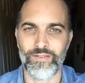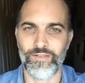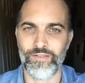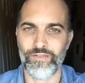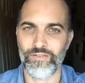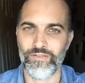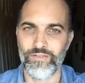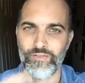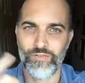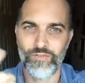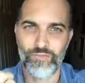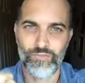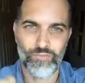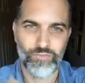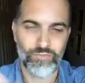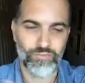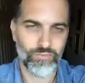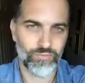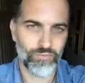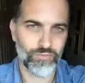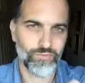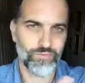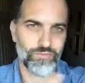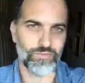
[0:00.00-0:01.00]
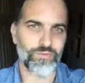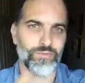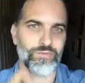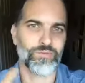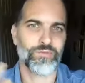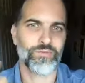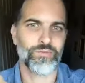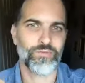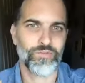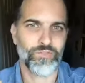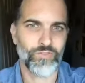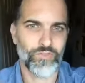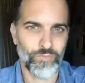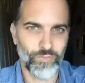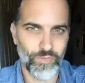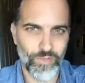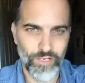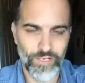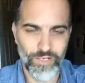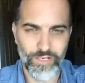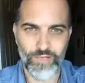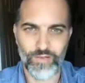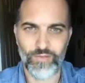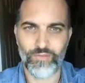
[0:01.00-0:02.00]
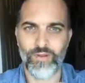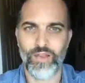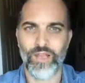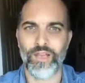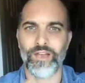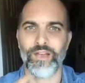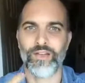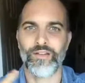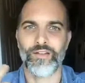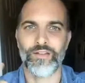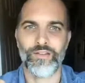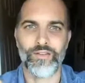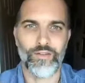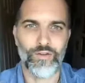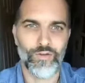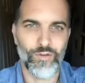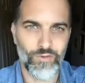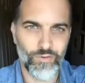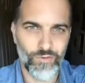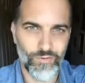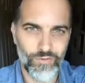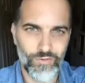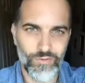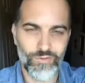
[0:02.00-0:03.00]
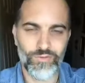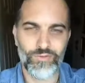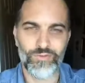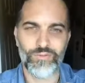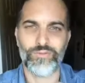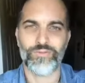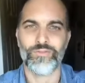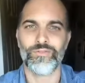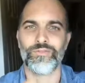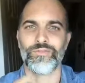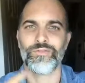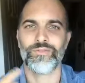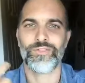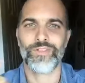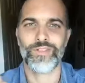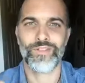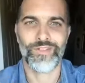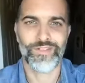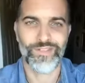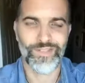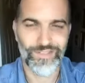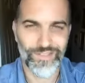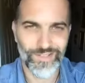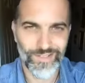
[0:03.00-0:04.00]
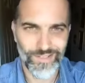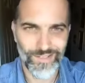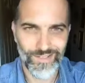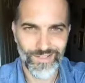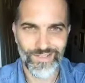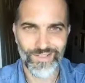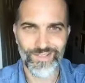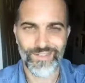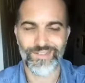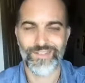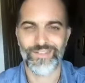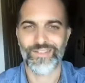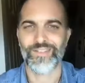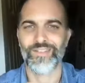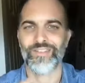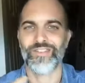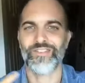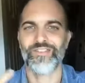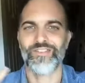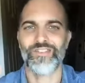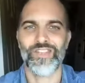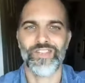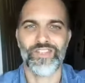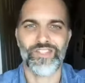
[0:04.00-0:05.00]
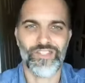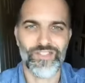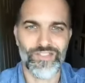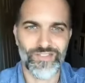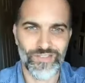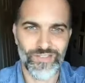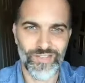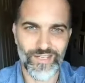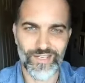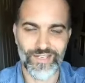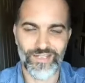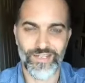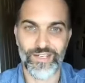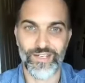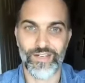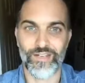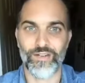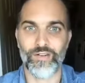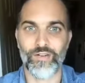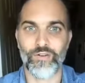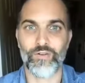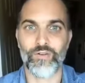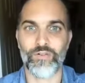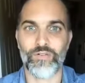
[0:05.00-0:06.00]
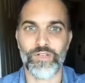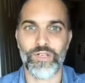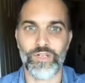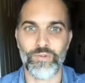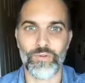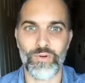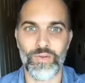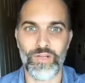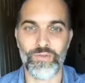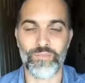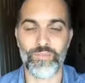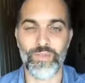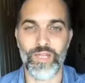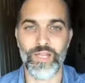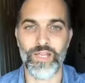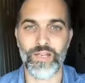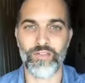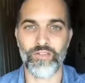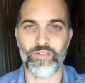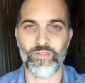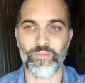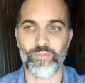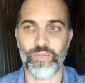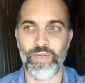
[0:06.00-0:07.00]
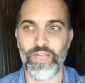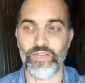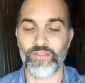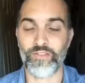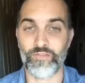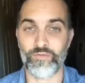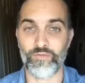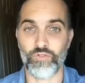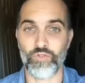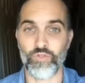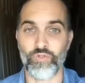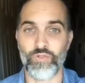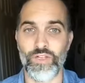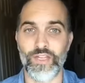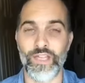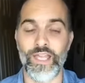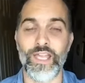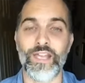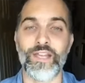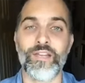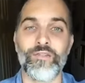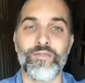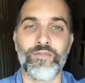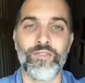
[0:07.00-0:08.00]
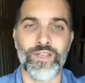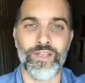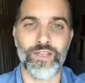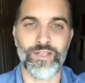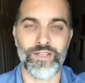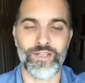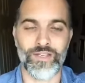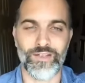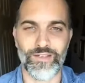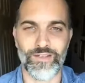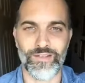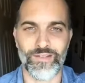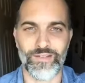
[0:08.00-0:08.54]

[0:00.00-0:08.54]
Just spinning around in the old conditioned thinking, or do you want to be in a space of creative thinking